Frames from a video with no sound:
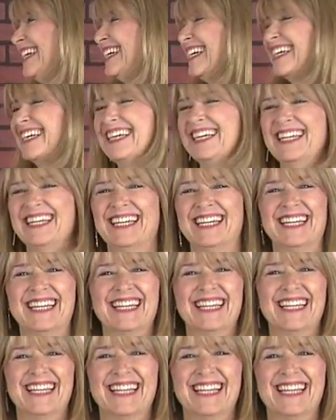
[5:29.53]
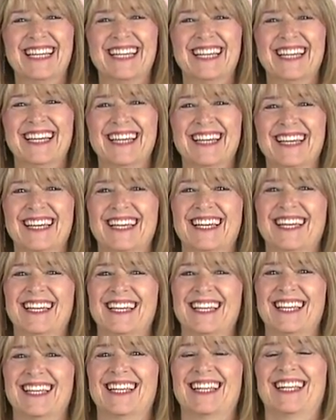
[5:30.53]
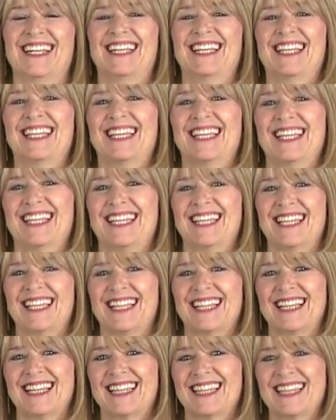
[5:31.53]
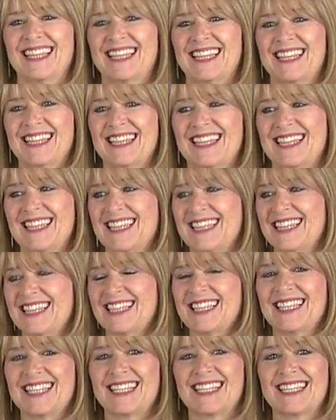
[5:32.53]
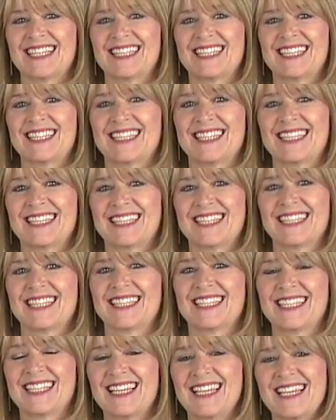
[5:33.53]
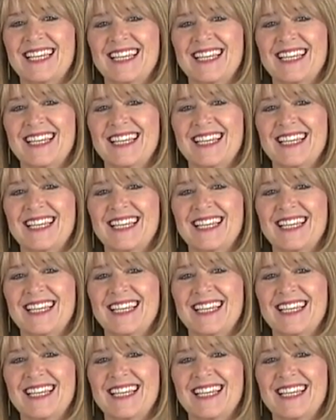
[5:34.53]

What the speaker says: (silent)